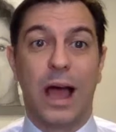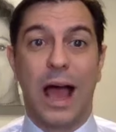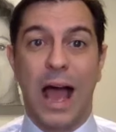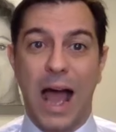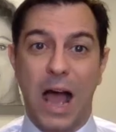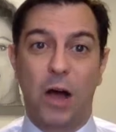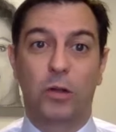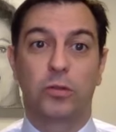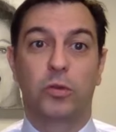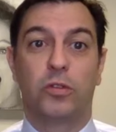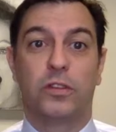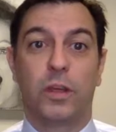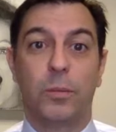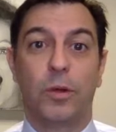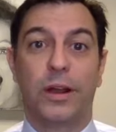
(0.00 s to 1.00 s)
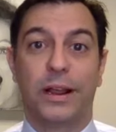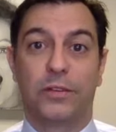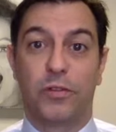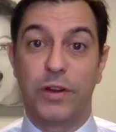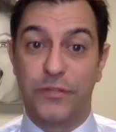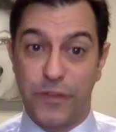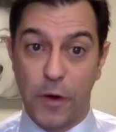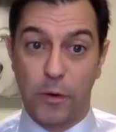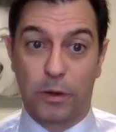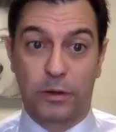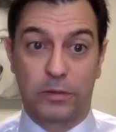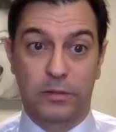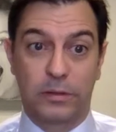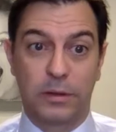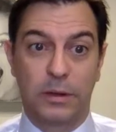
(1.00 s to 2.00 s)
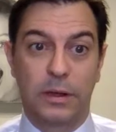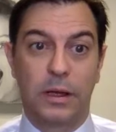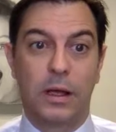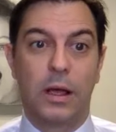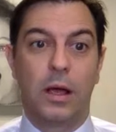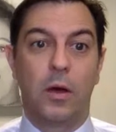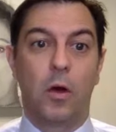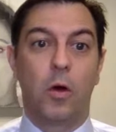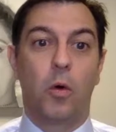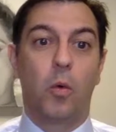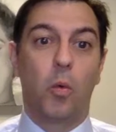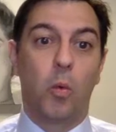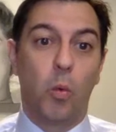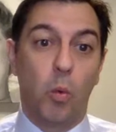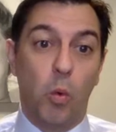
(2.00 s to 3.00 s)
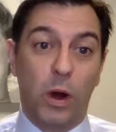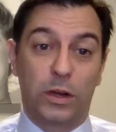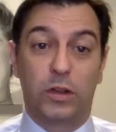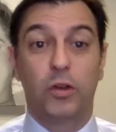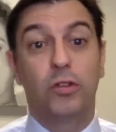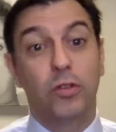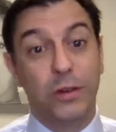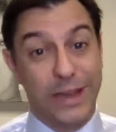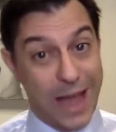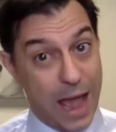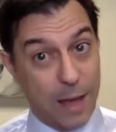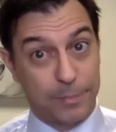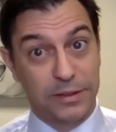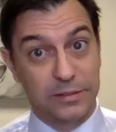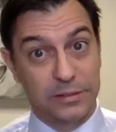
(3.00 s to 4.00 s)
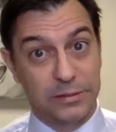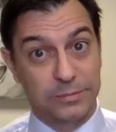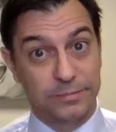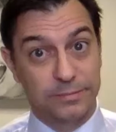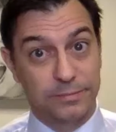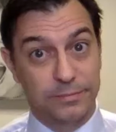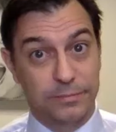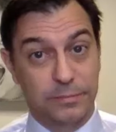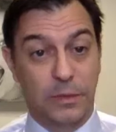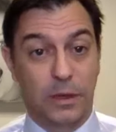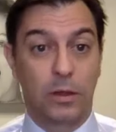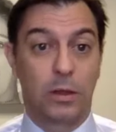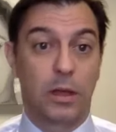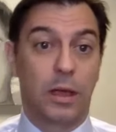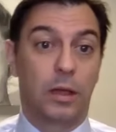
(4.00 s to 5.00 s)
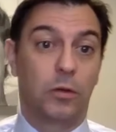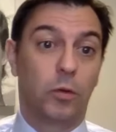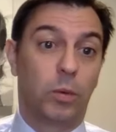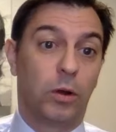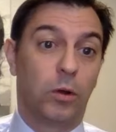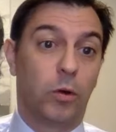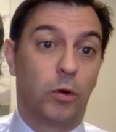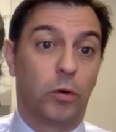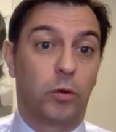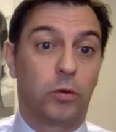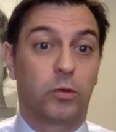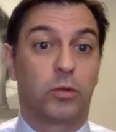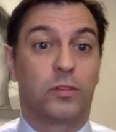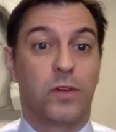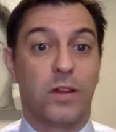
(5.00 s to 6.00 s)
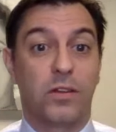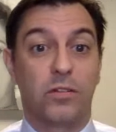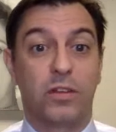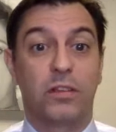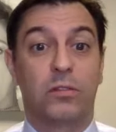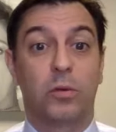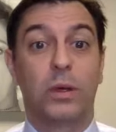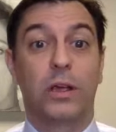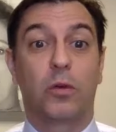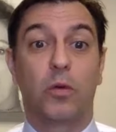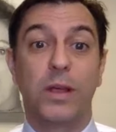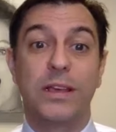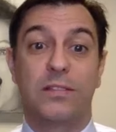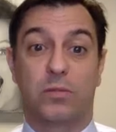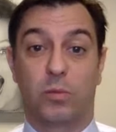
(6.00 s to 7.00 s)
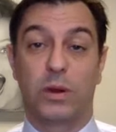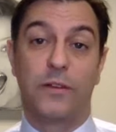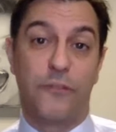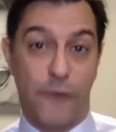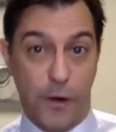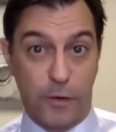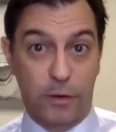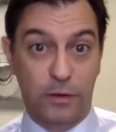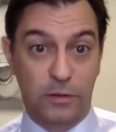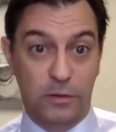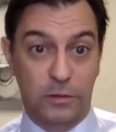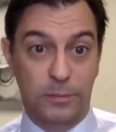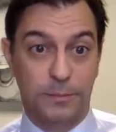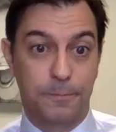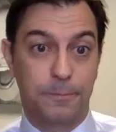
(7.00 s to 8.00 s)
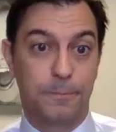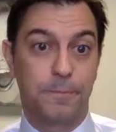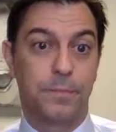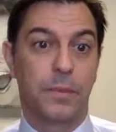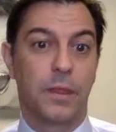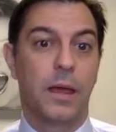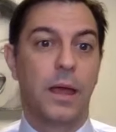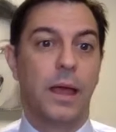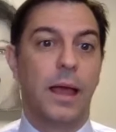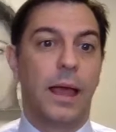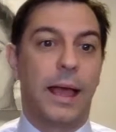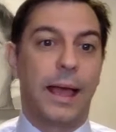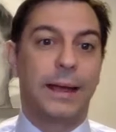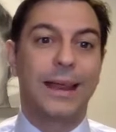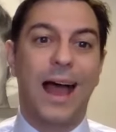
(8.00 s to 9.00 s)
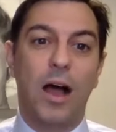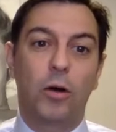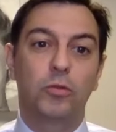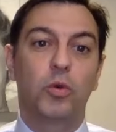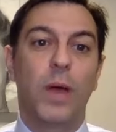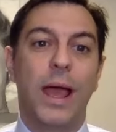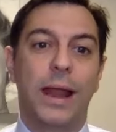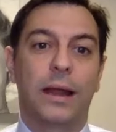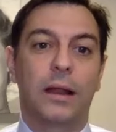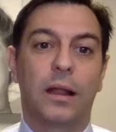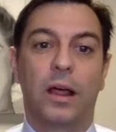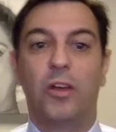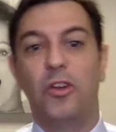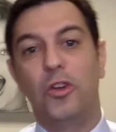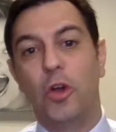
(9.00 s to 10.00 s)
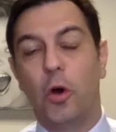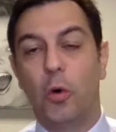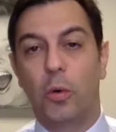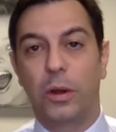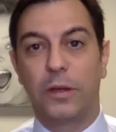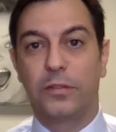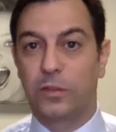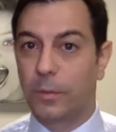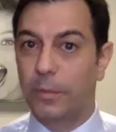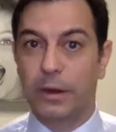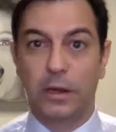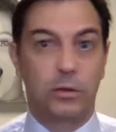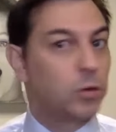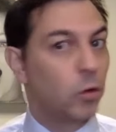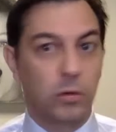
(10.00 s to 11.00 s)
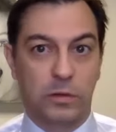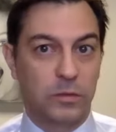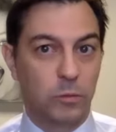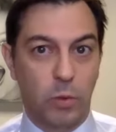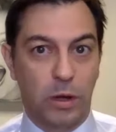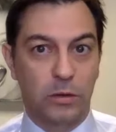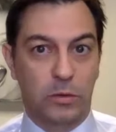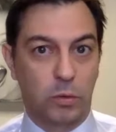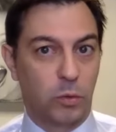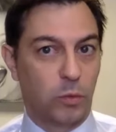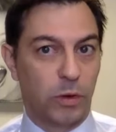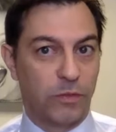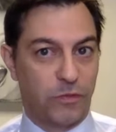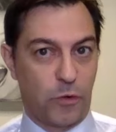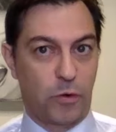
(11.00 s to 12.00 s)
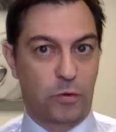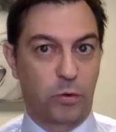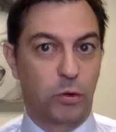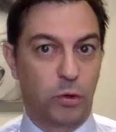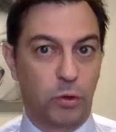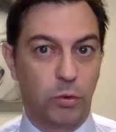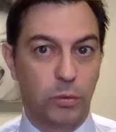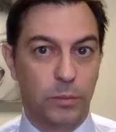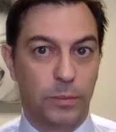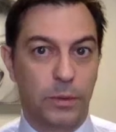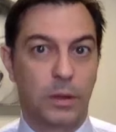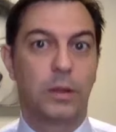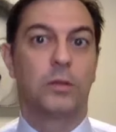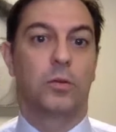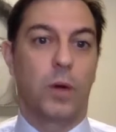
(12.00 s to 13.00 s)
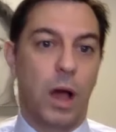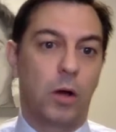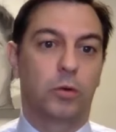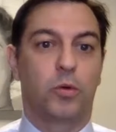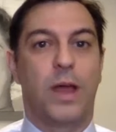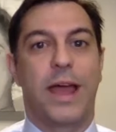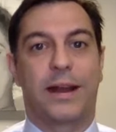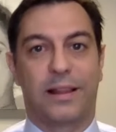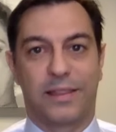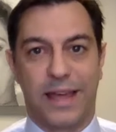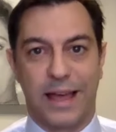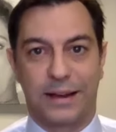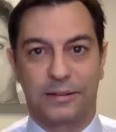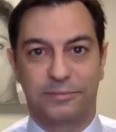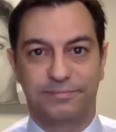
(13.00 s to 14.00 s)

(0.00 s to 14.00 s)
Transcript: how to stimulate referrals, what usually happens, and you will learn also strategies to increase referrals, and how to handle a no if somebody doesn't want to refer to you. So how to handle that.